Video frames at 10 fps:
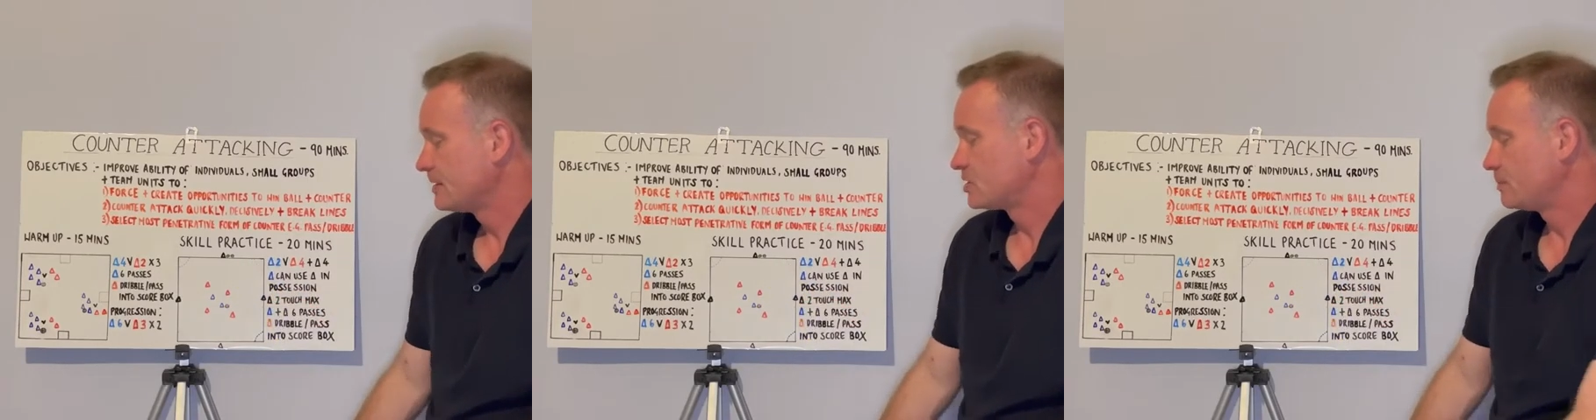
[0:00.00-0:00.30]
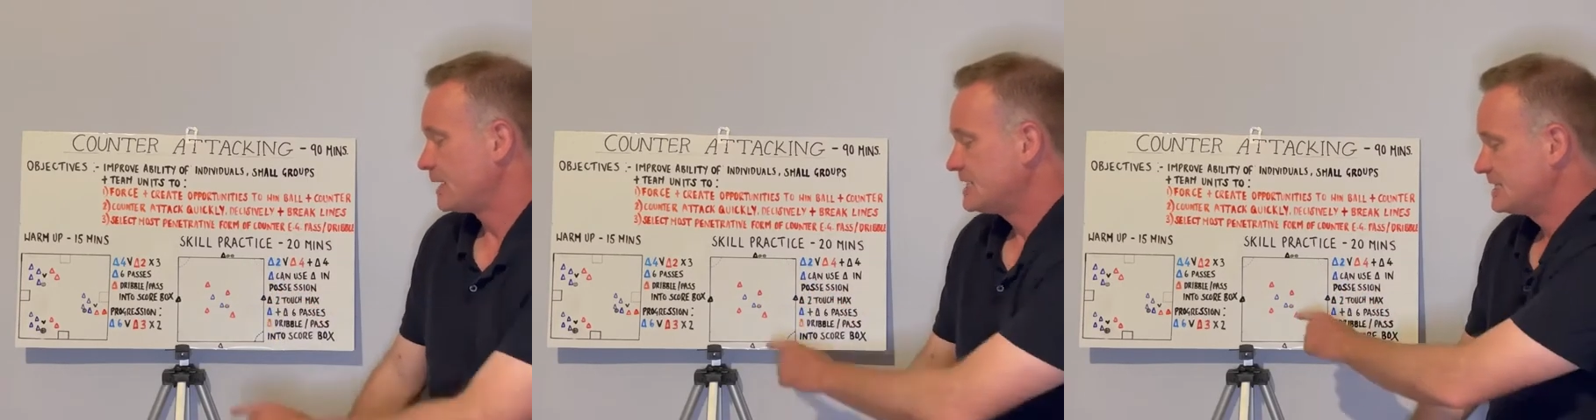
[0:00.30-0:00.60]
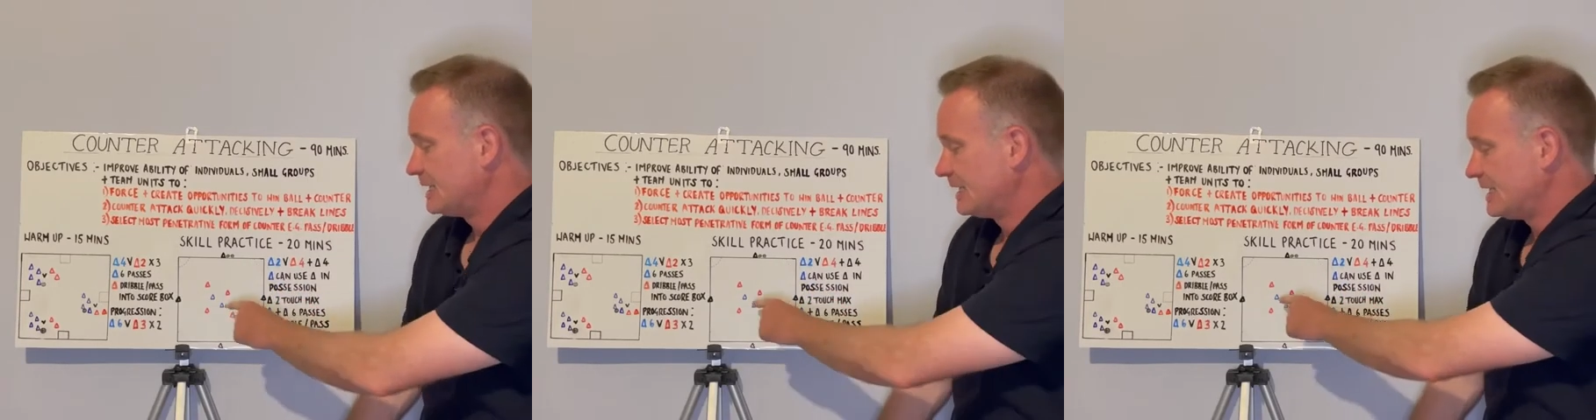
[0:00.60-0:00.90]
So
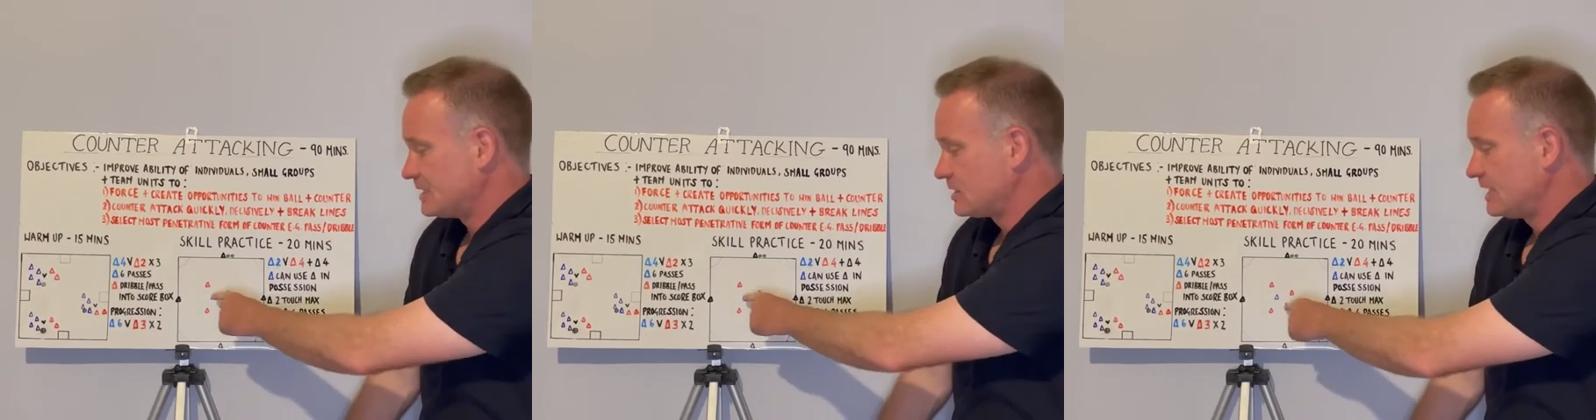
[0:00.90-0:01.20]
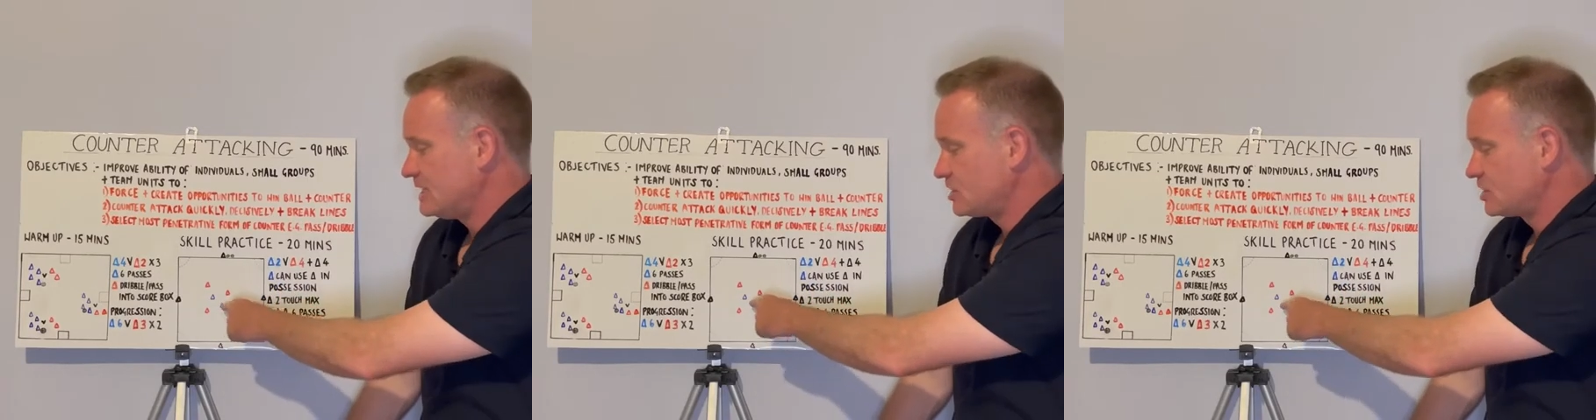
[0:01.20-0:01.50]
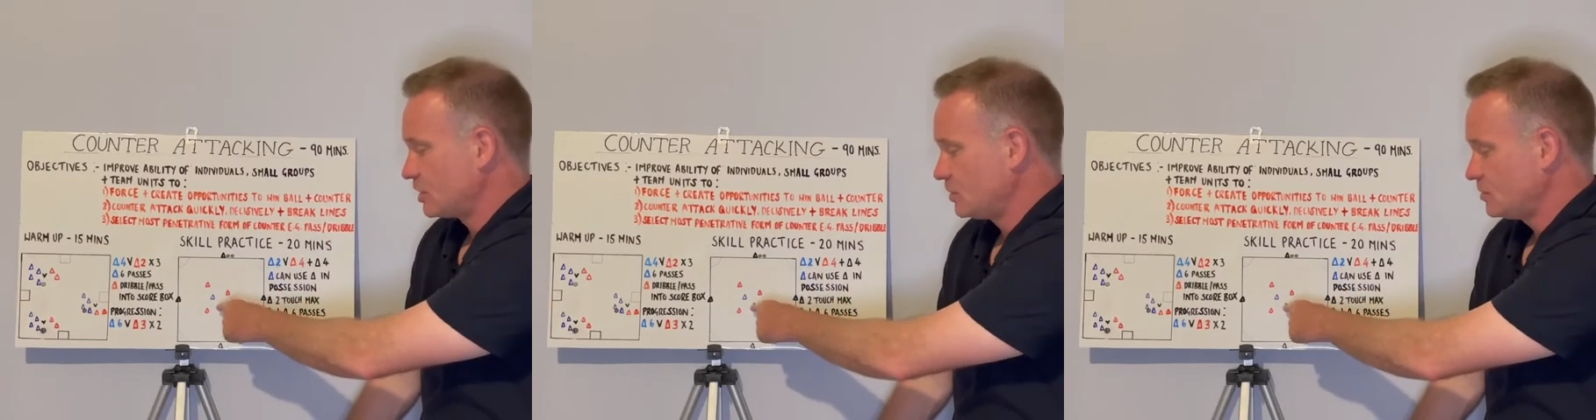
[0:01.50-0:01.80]
basically, it's these
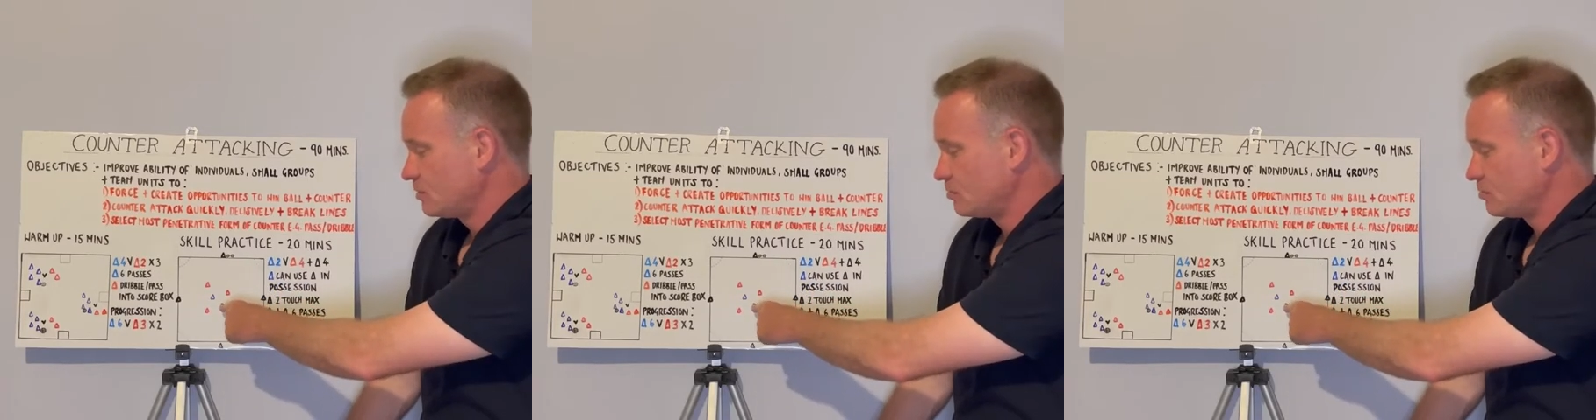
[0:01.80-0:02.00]
two